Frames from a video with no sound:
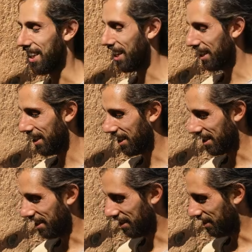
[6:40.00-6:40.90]

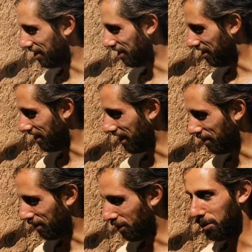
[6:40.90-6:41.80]
Yeah.
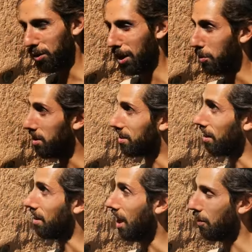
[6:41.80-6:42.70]
Today we
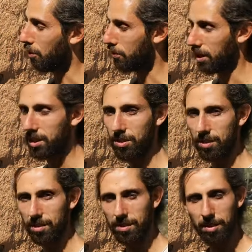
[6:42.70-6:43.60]
installed half of the
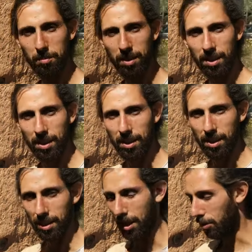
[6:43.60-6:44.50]
guttering system
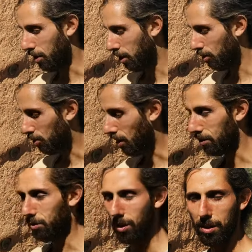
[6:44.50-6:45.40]
that we're gonna use
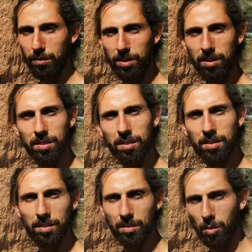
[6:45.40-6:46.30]
to
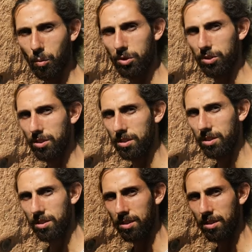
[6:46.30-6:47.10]
harvest water.